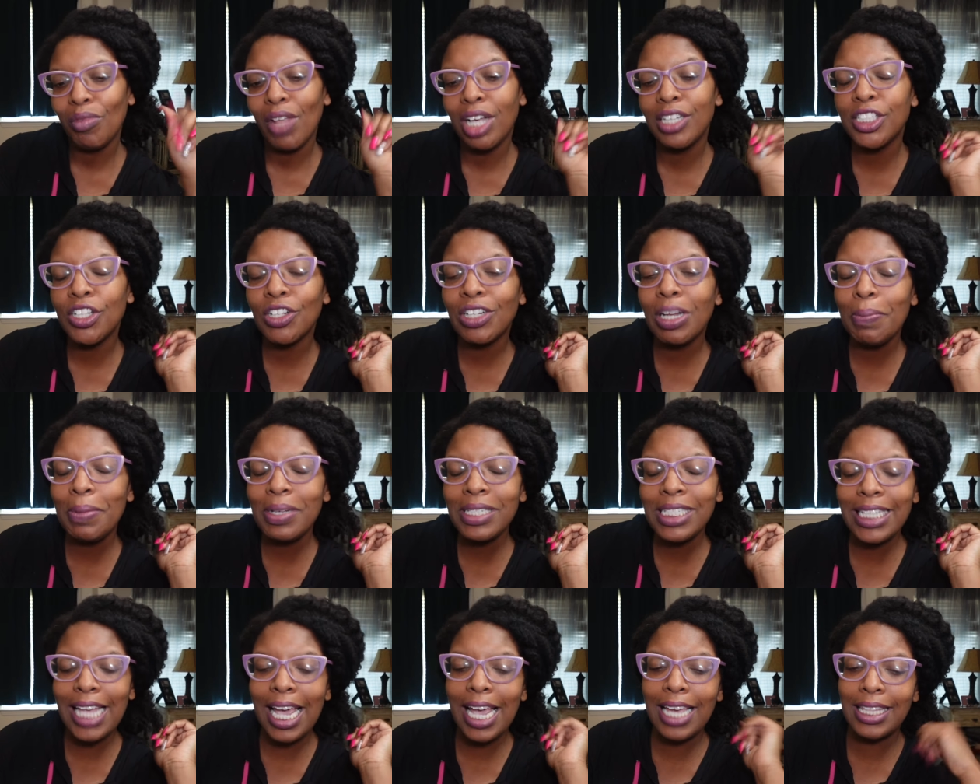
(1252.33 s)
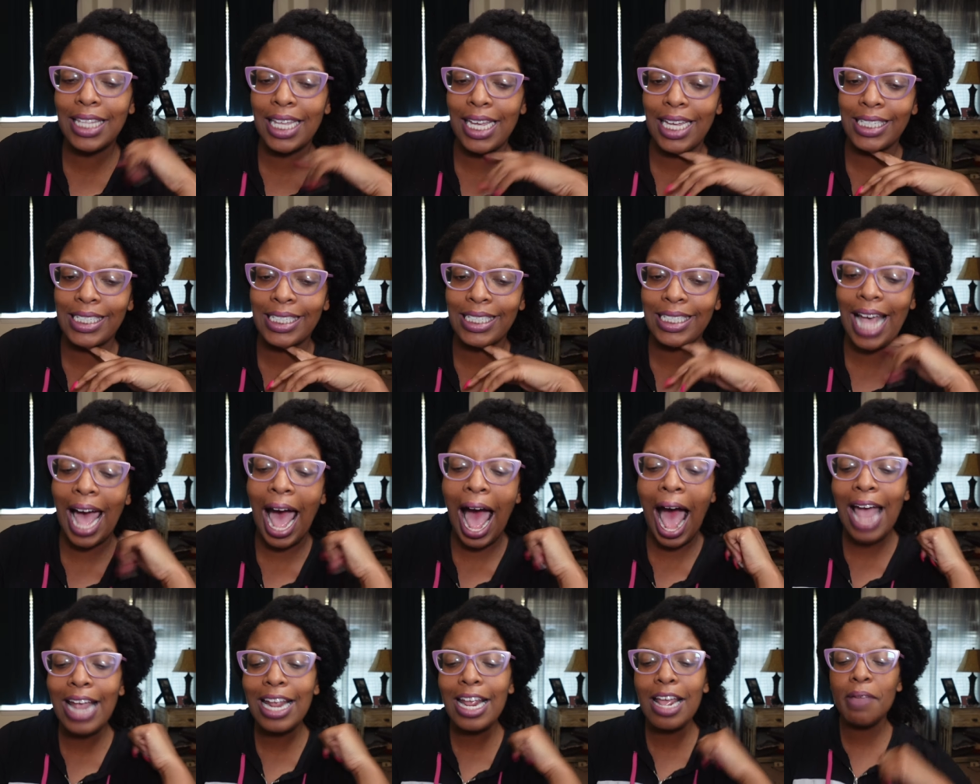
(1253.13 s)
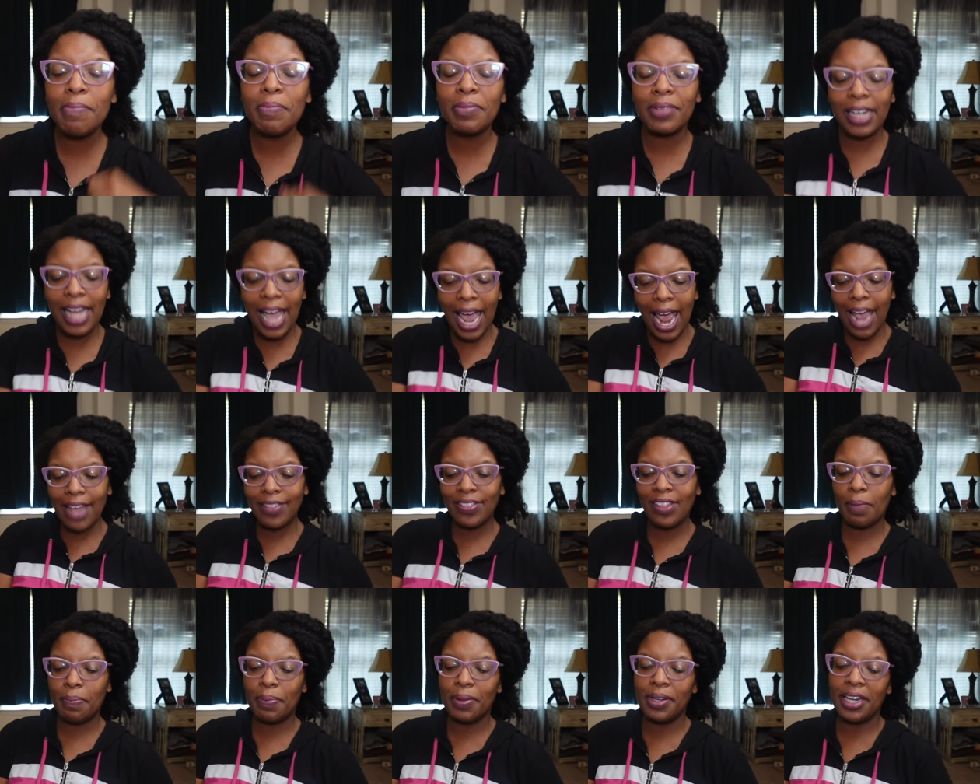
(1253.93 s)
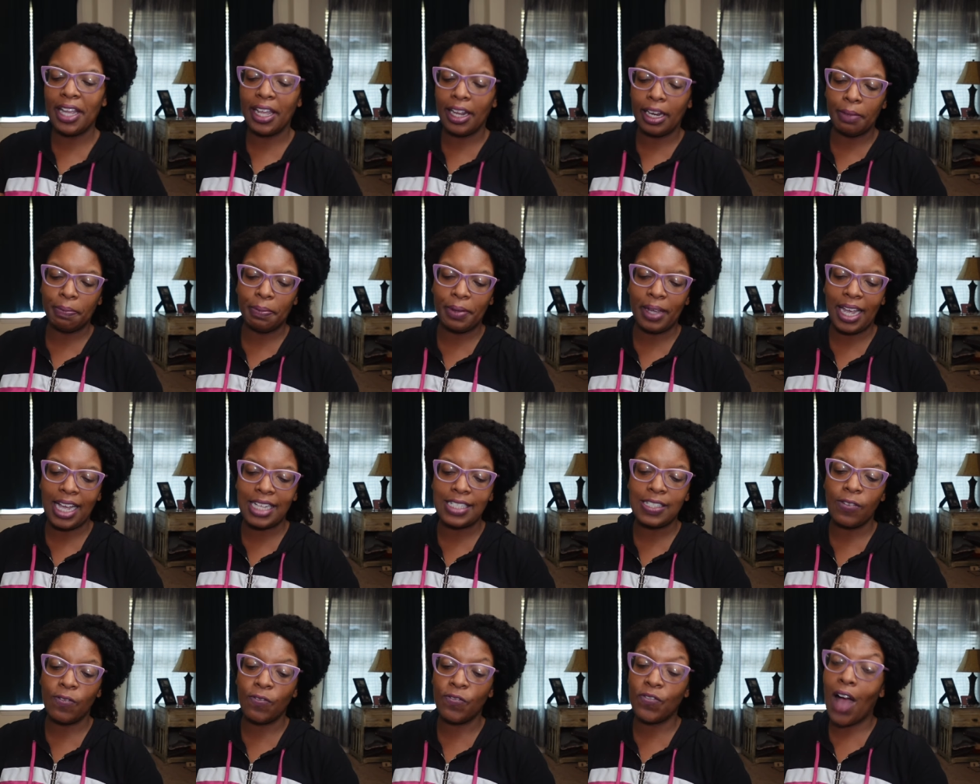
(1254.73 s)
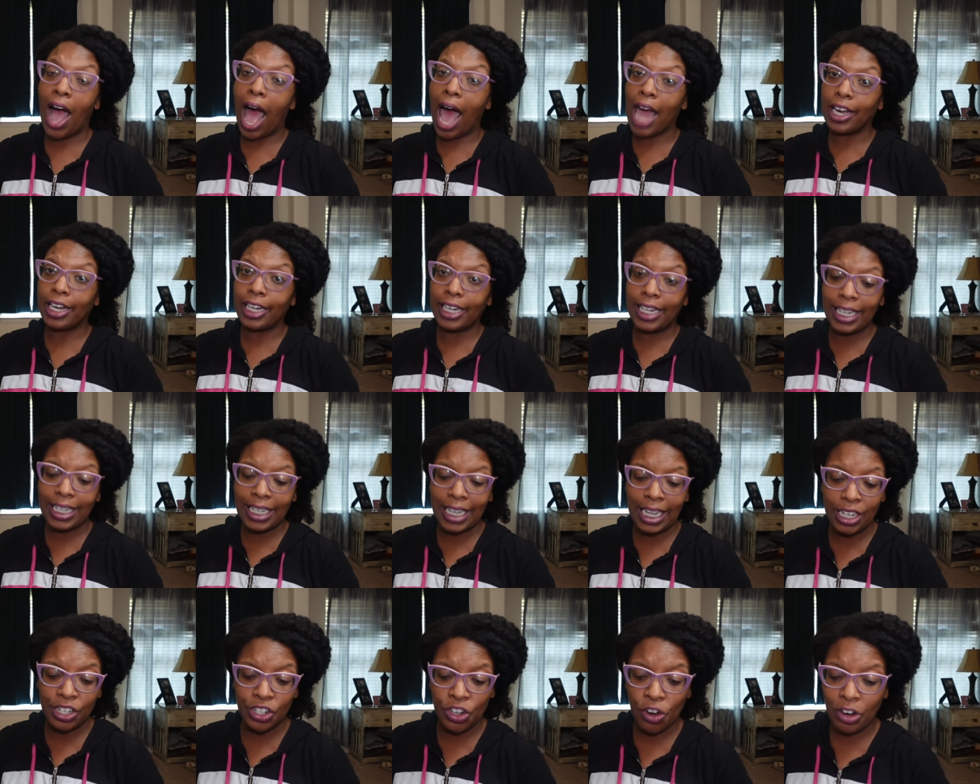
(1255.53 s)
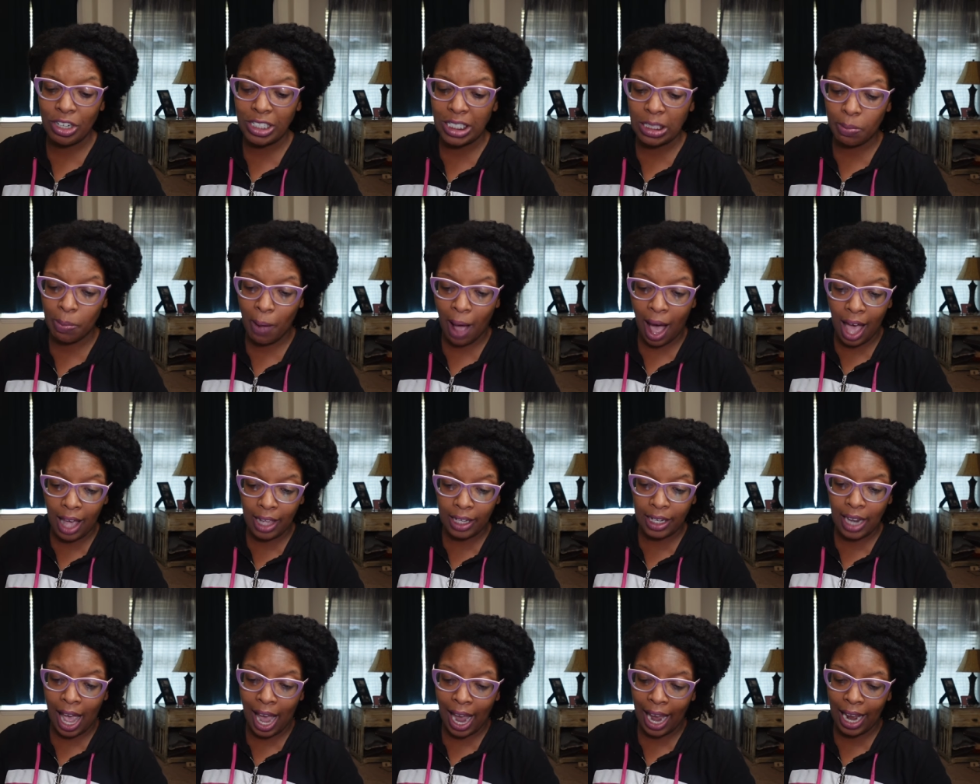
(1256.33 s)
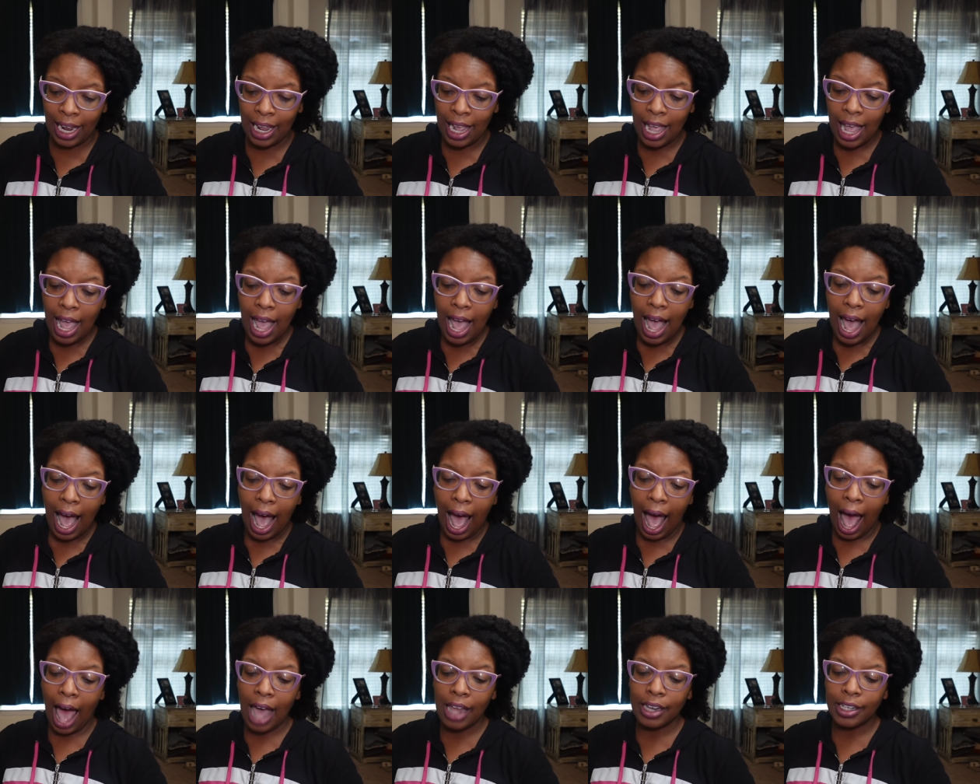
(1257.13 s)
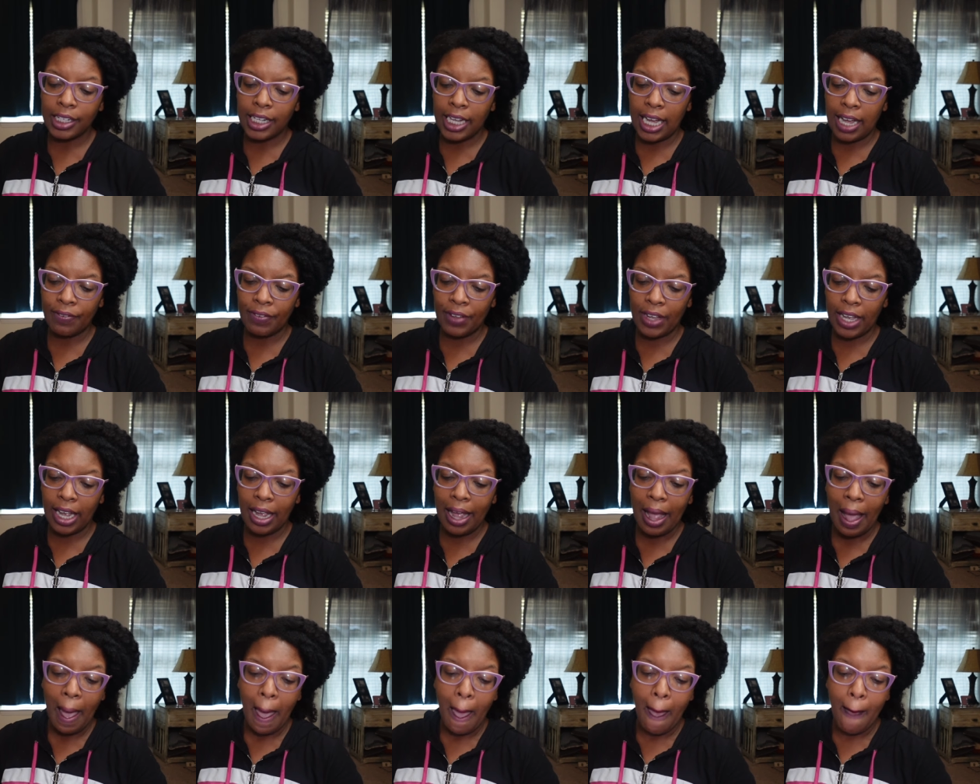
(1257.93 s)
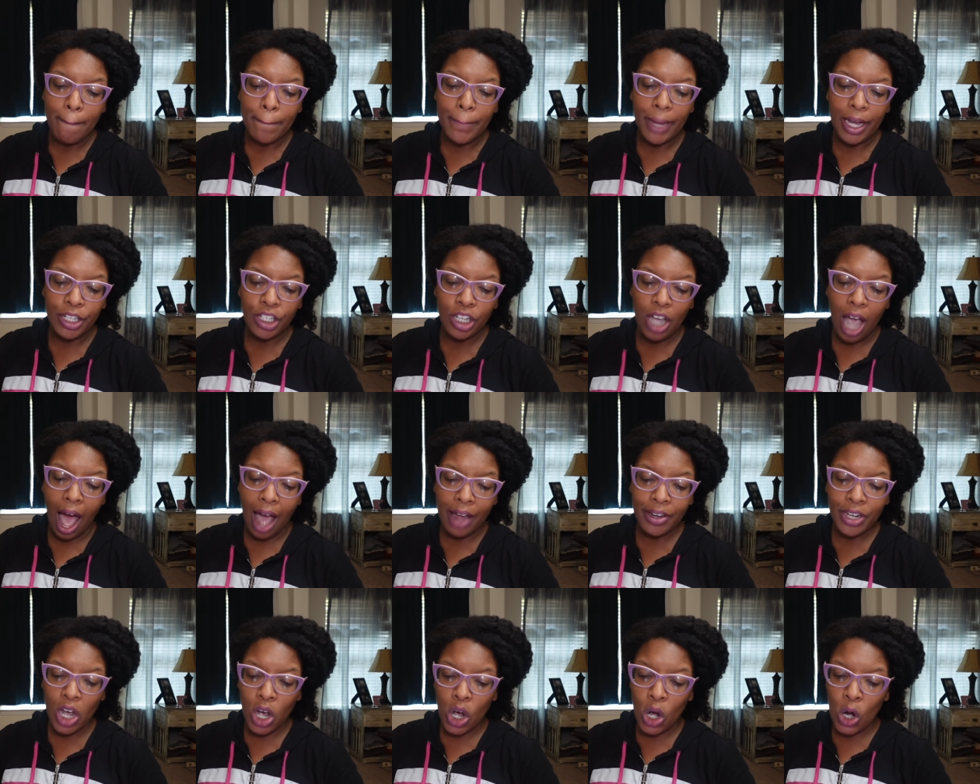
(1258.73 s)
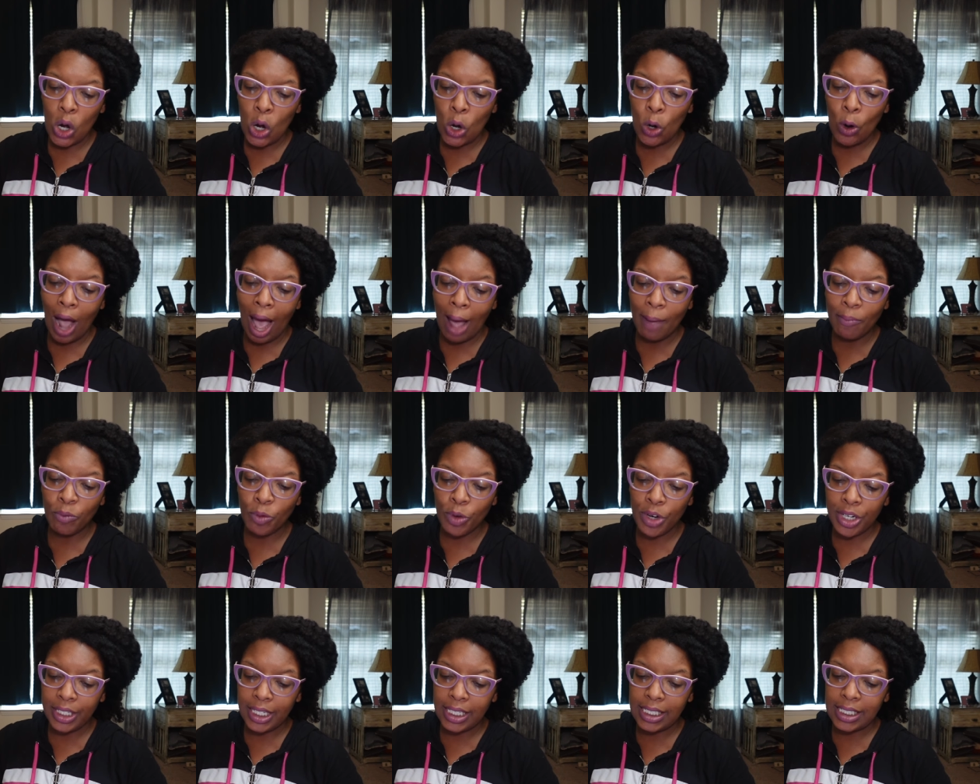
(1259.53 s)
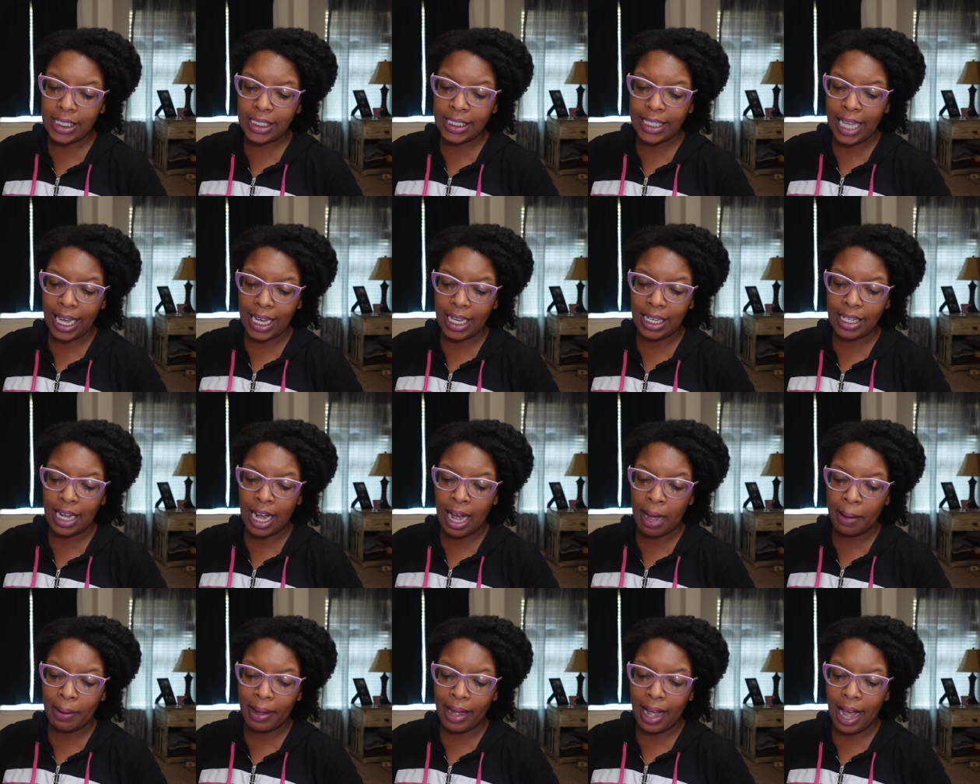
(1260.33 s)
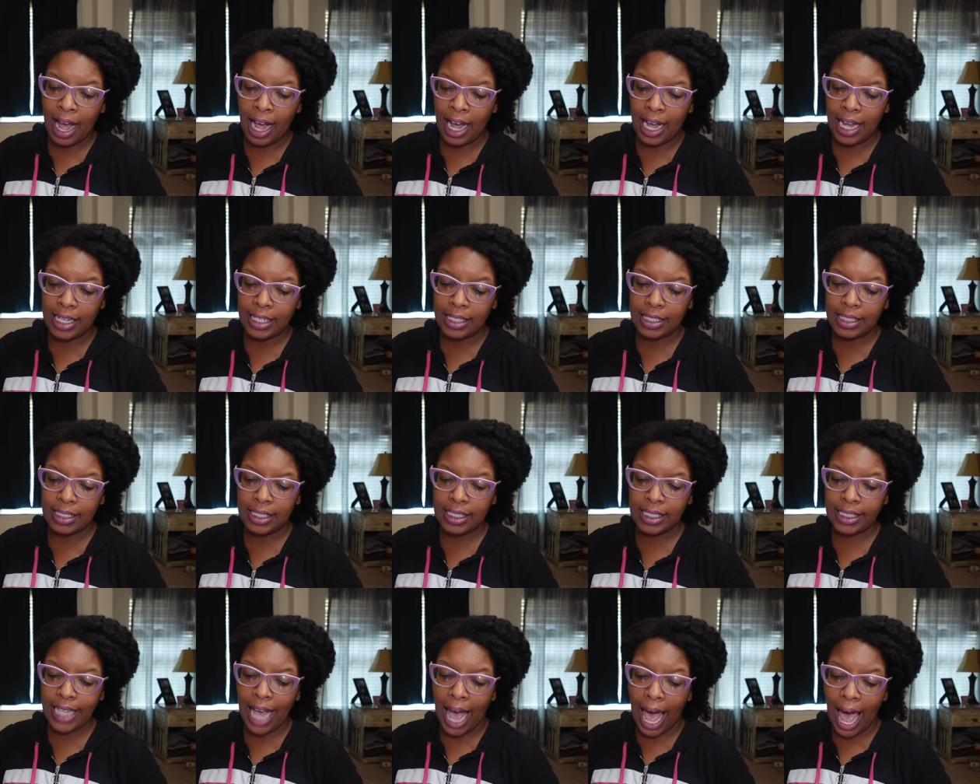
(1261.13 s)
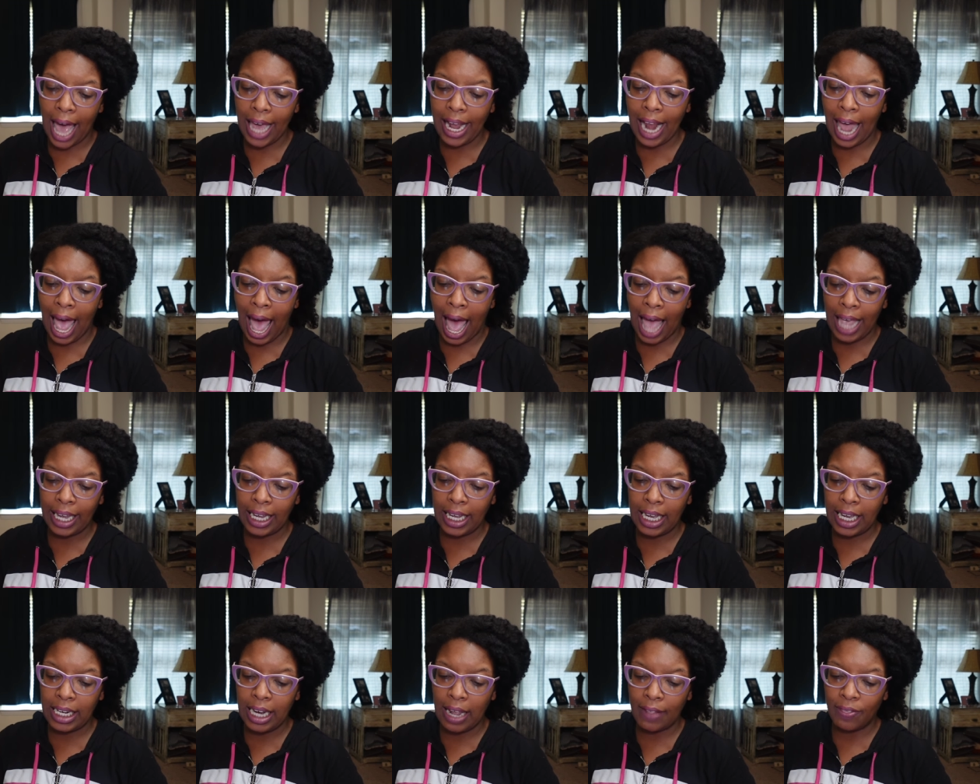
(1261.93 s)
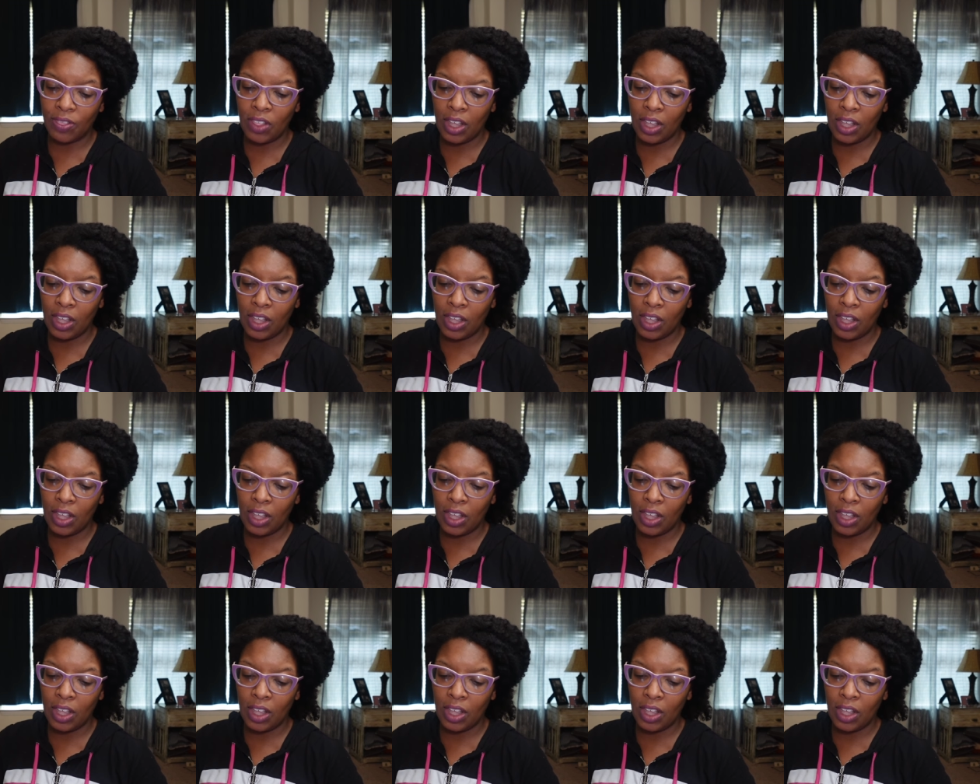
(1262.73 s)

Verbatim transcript: So, let me say this I am glad that Penelope is finally getting her spotlight. I love it. But y'all know who I'm really uh, uh, side eyeing and